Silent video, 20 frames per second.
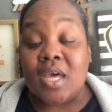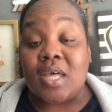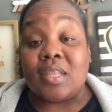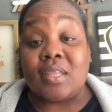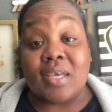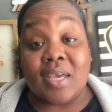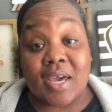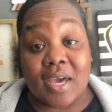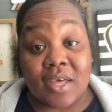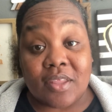
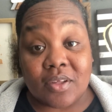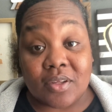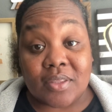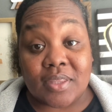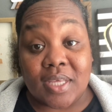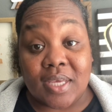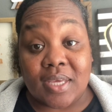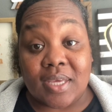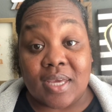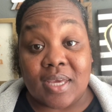The other
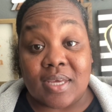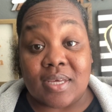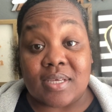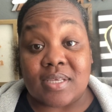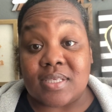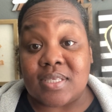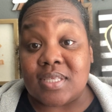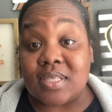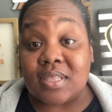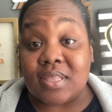thing
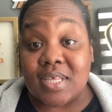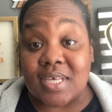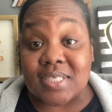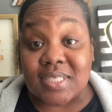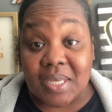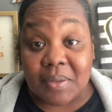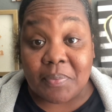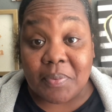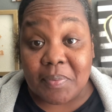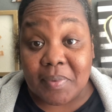is this
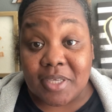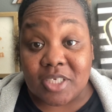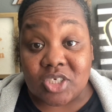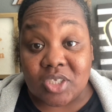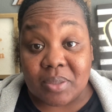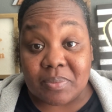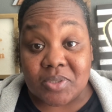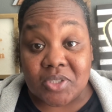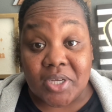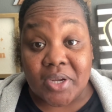
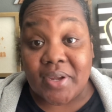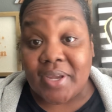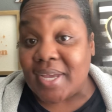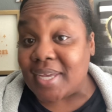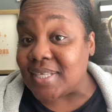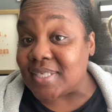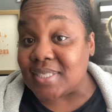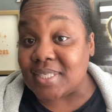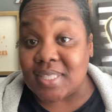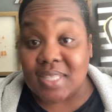information I'm sharing
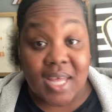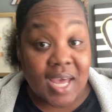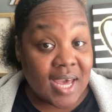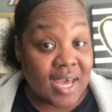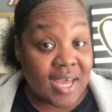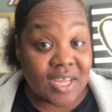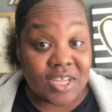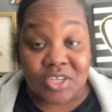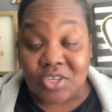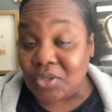is
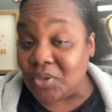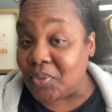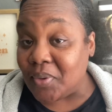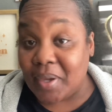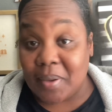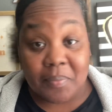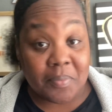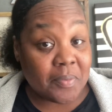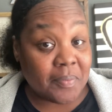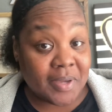not new
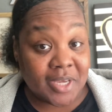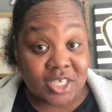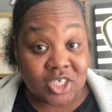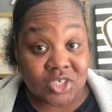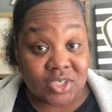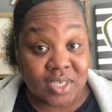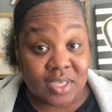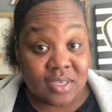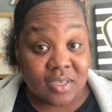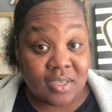
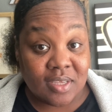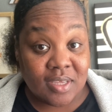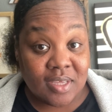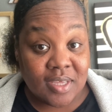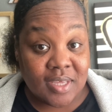information.